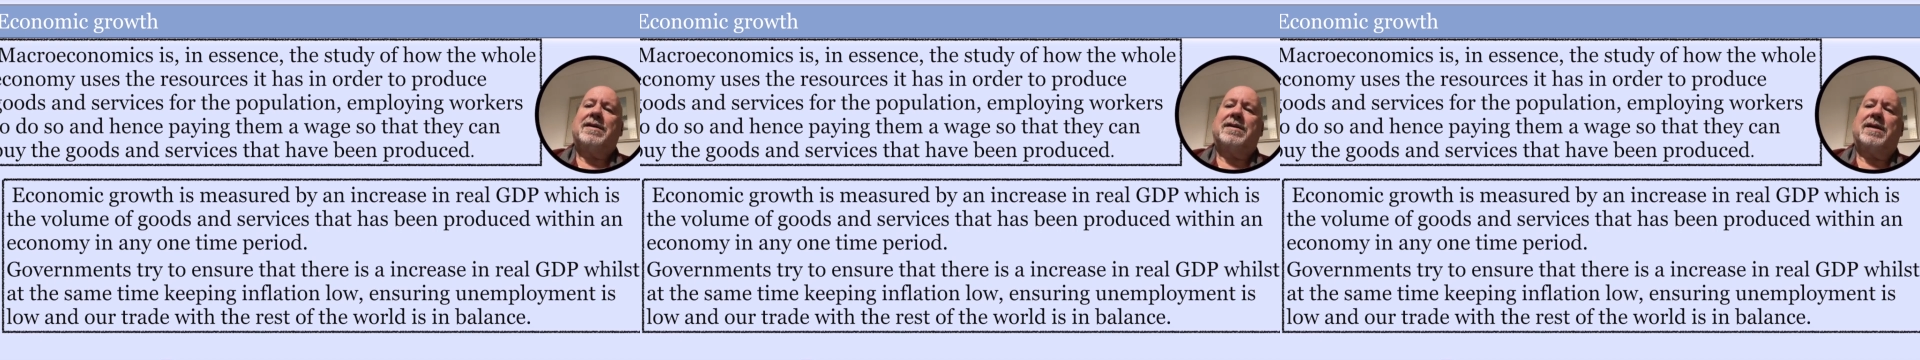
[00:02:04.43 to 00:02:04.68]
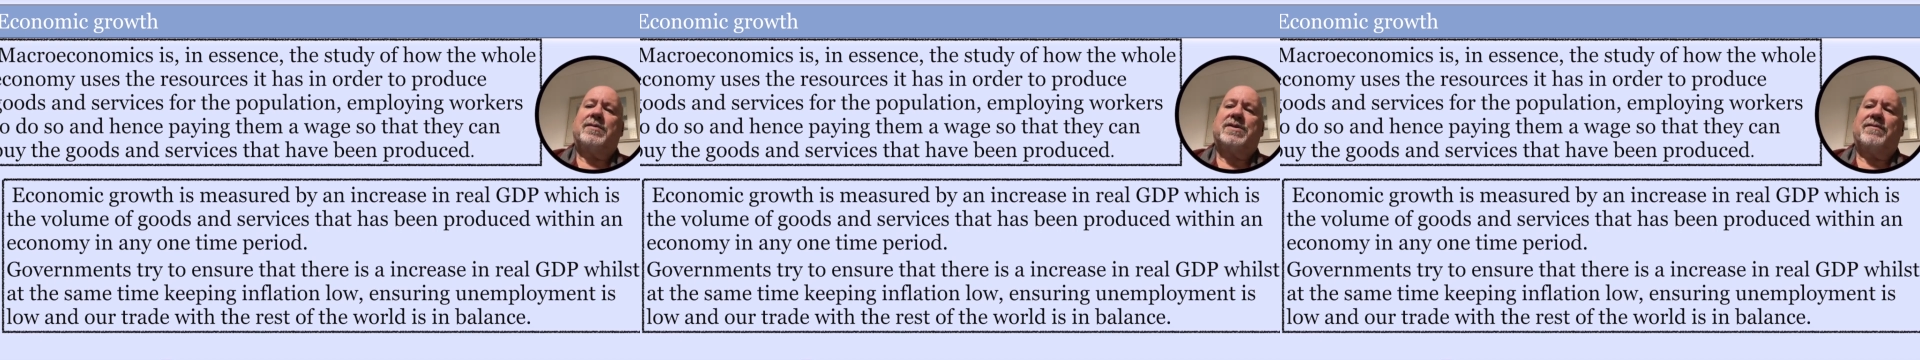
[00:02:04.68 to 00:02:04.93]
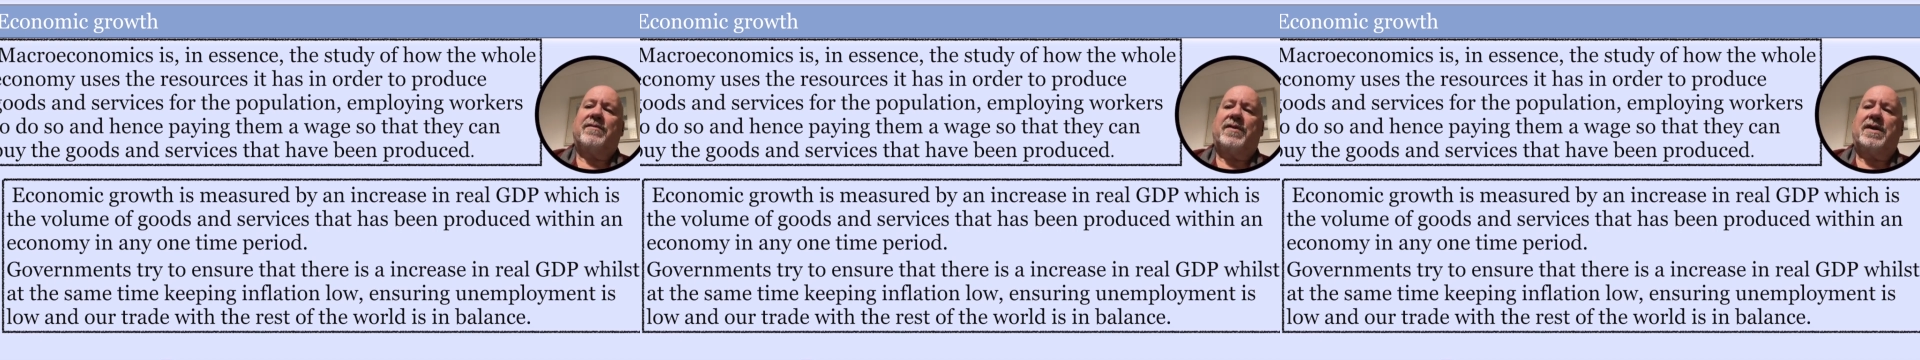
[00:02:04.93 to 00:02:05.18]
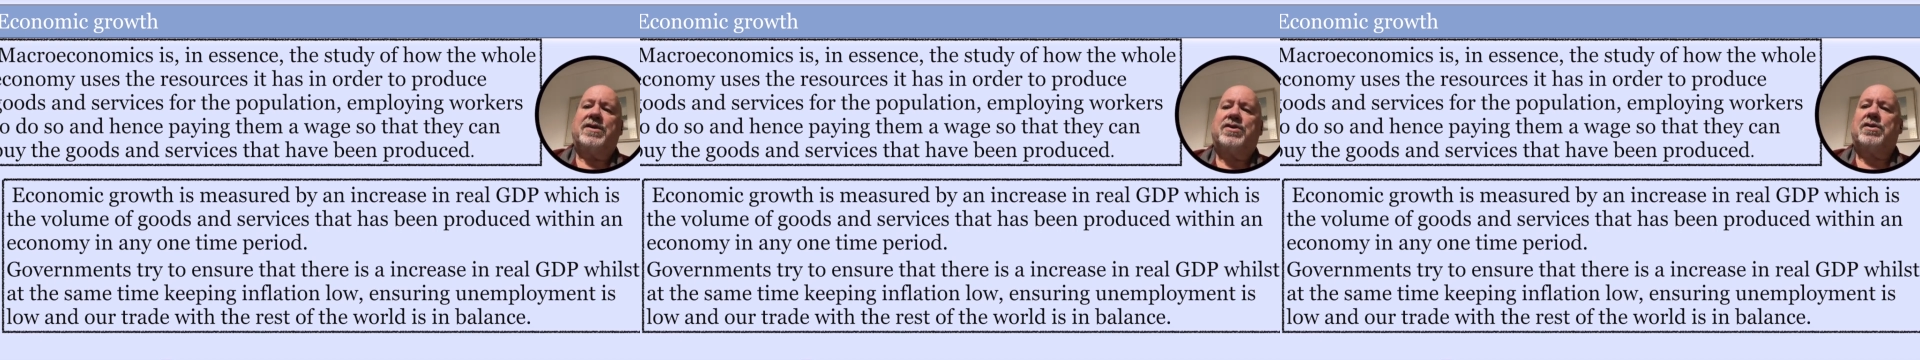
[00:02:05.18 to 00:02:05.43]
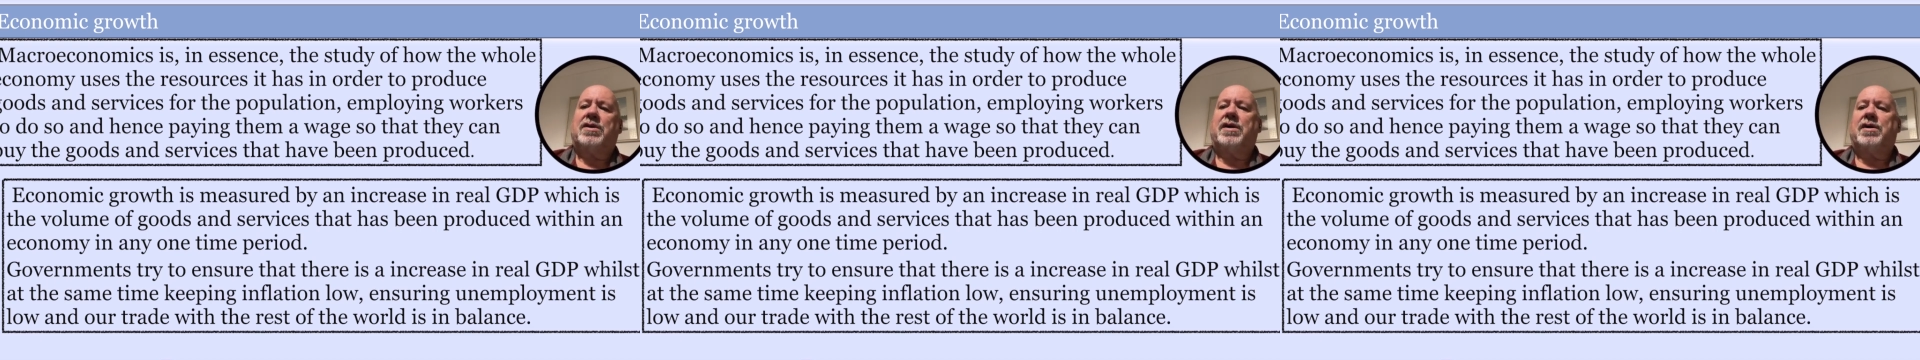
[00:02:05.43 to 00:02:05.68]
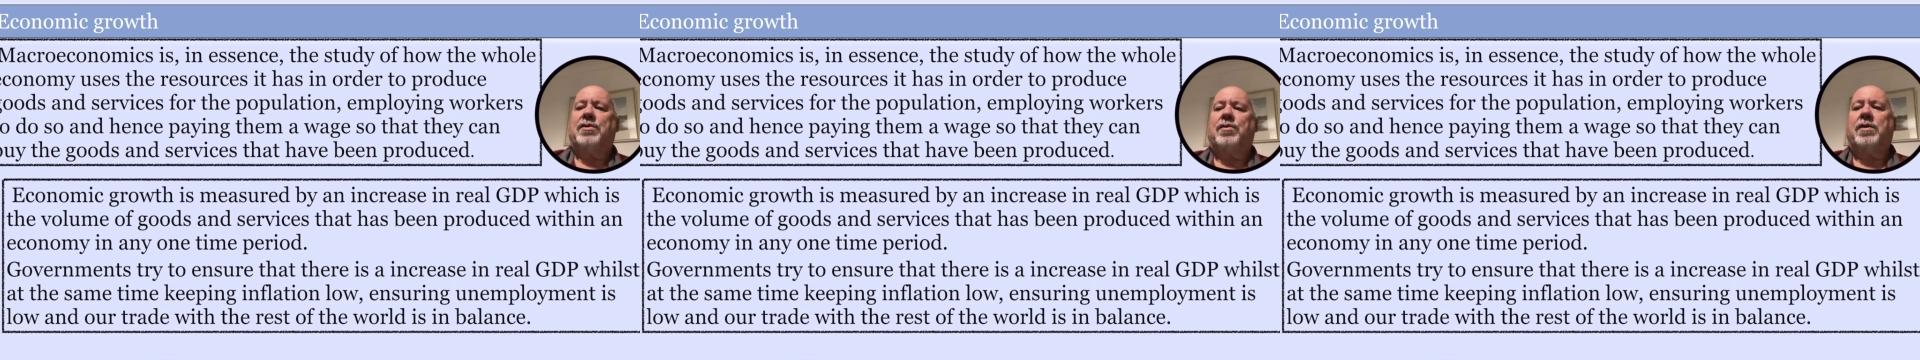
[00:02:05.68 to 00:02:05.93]
keeps inflation
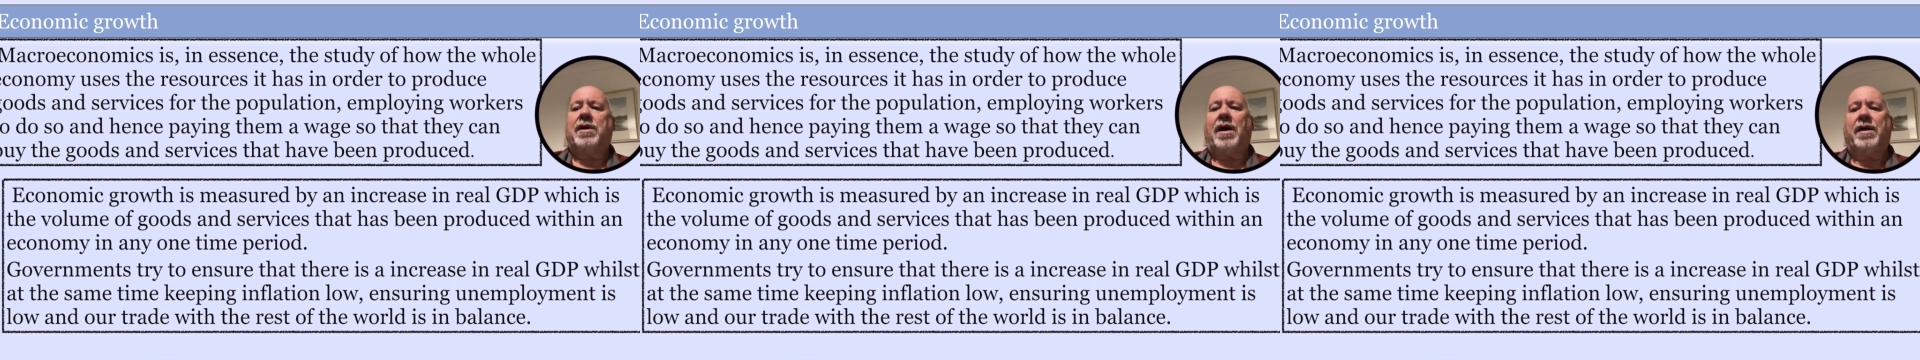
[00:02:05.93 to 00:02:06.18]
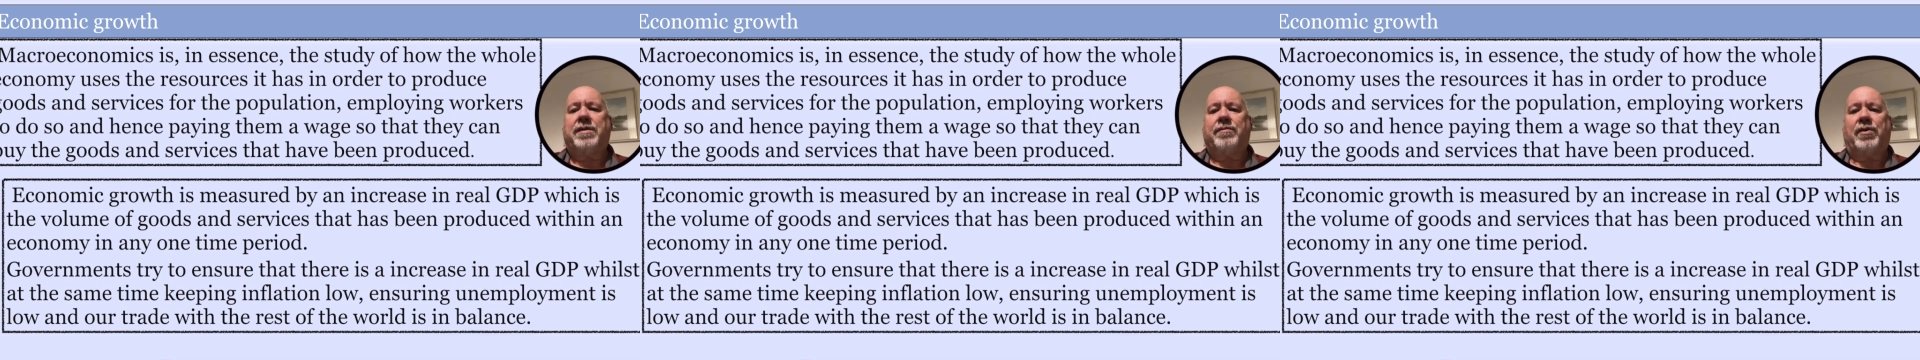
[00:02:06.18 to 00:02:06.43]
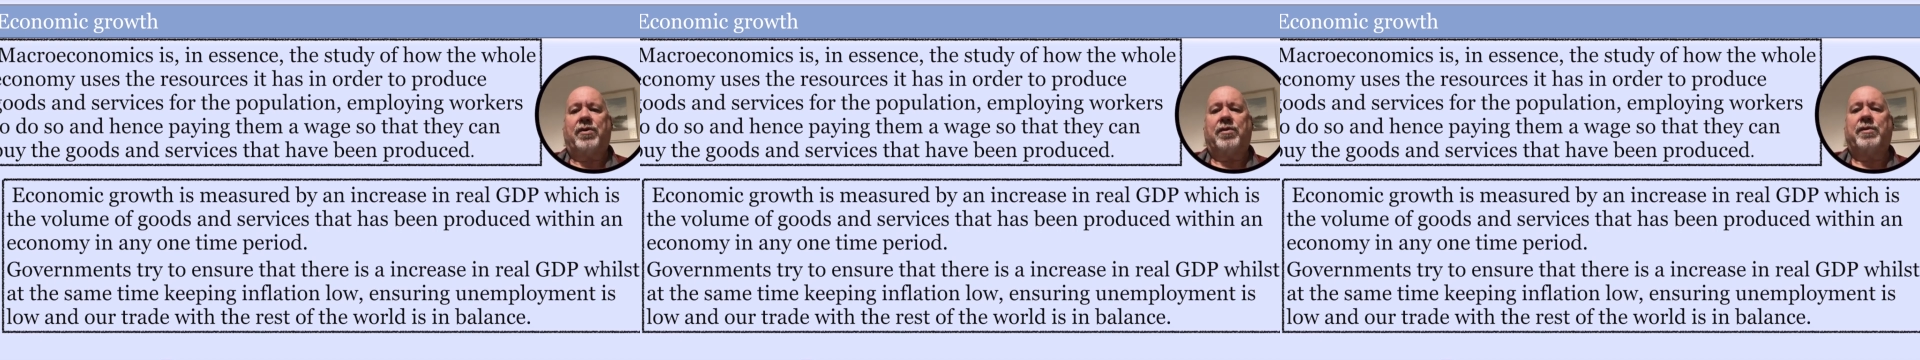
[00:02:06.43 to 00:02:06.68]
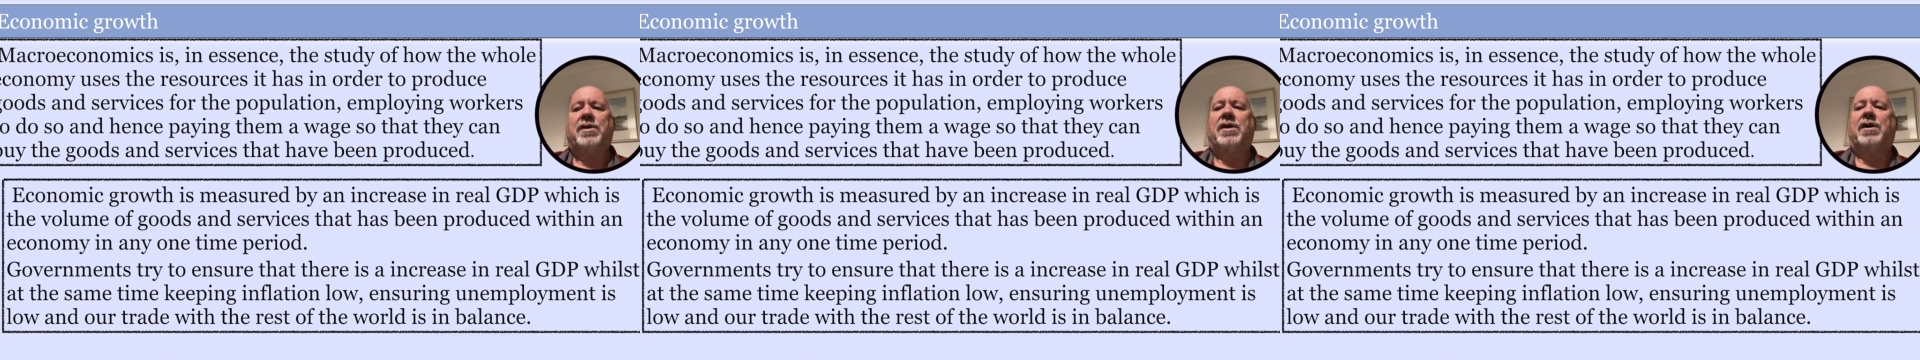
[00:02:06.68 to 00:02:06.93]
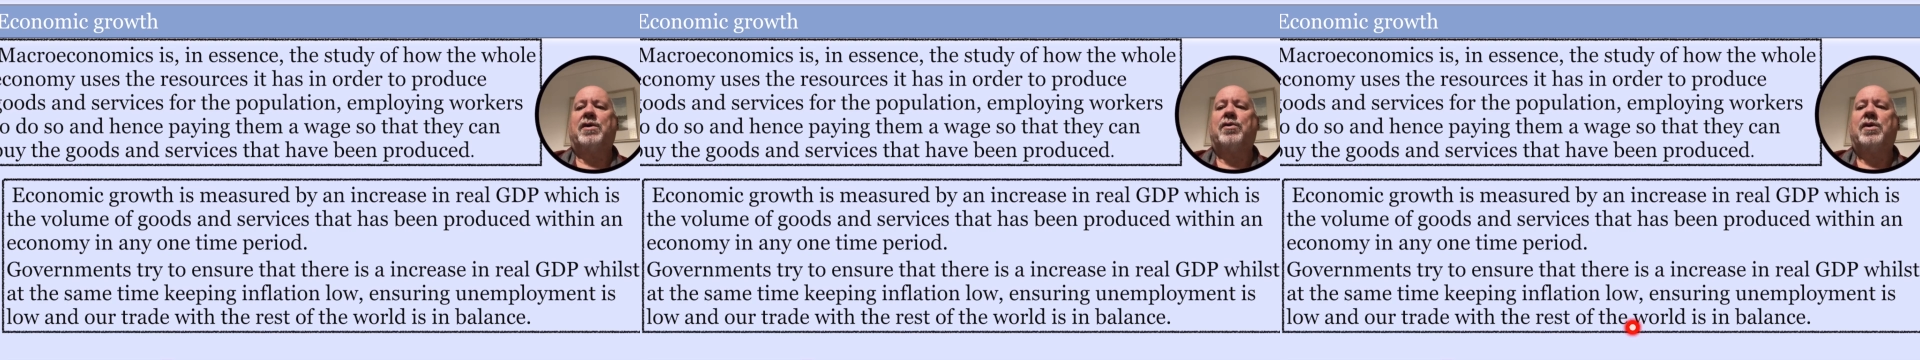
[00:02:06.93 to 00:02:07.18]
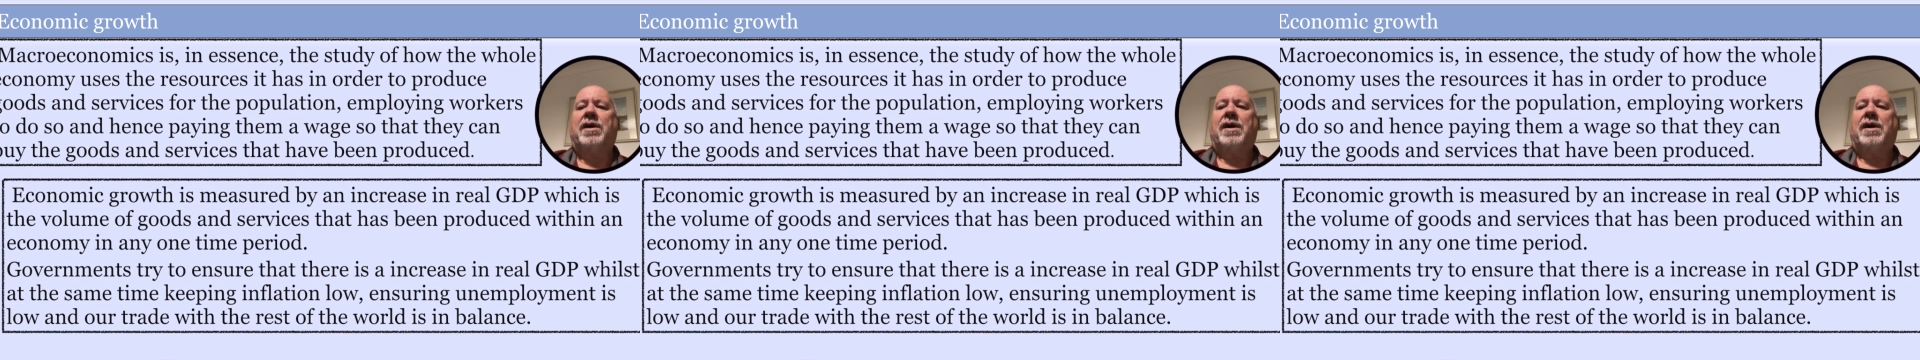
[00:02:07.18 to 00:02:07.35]
low, unemployment low,